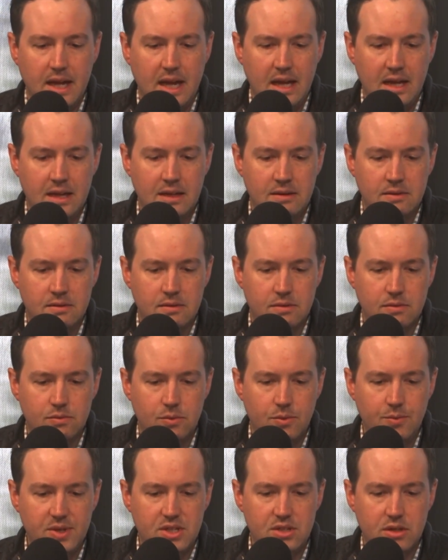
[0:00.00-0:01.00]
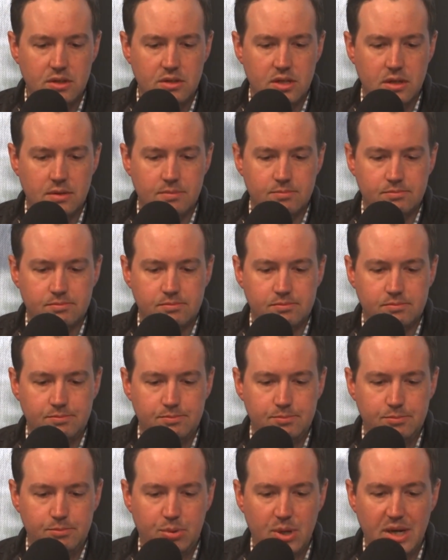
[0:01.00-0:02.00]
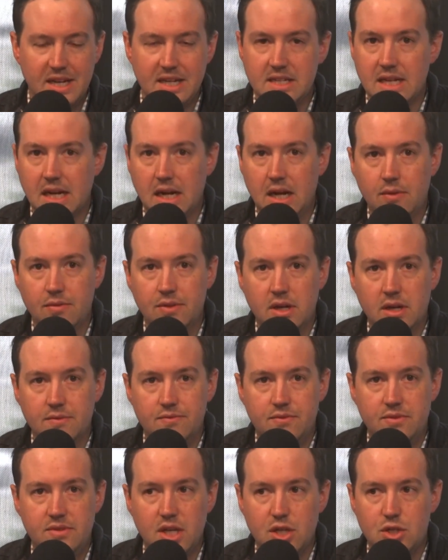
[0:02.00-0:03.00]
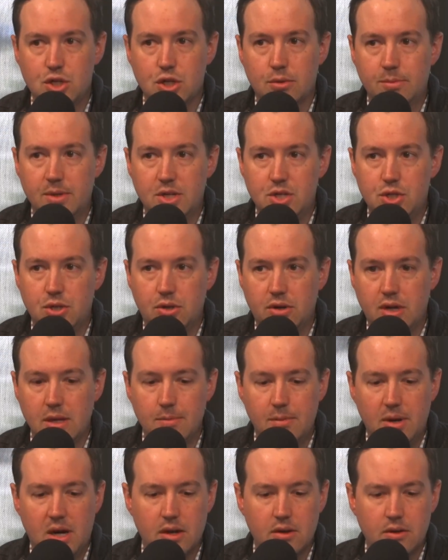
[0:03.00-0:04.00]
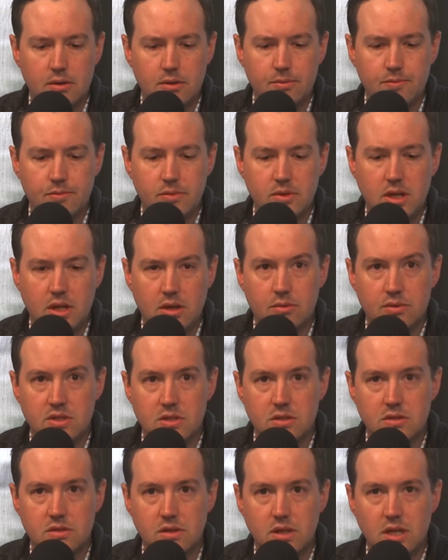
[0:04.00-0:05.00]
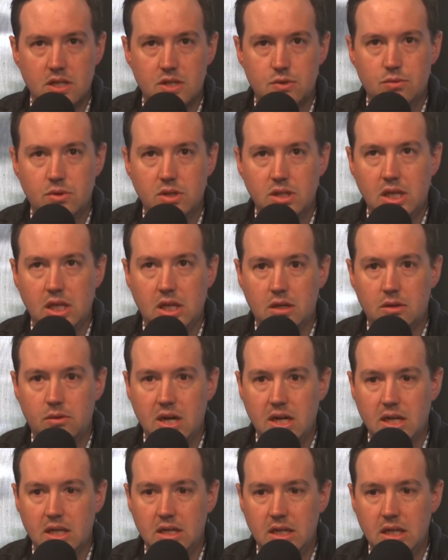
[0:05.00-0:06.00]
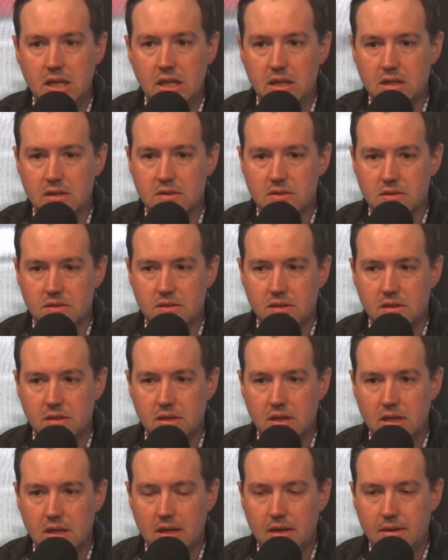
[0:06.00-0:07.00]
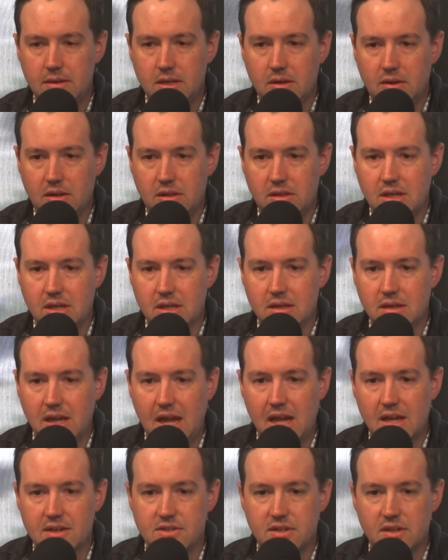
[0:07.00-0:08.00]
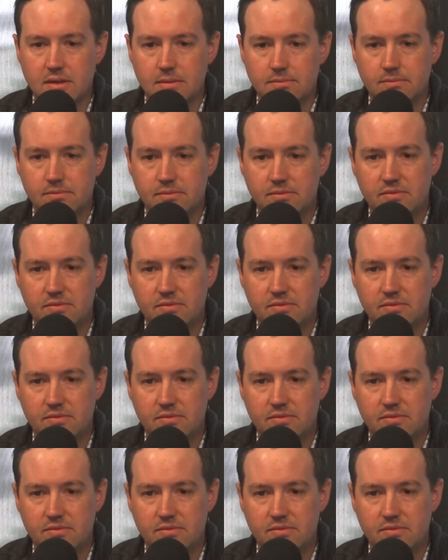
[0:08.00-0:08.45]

And when we start to break down the digital maturity model, it's really quite neat because, I think it has a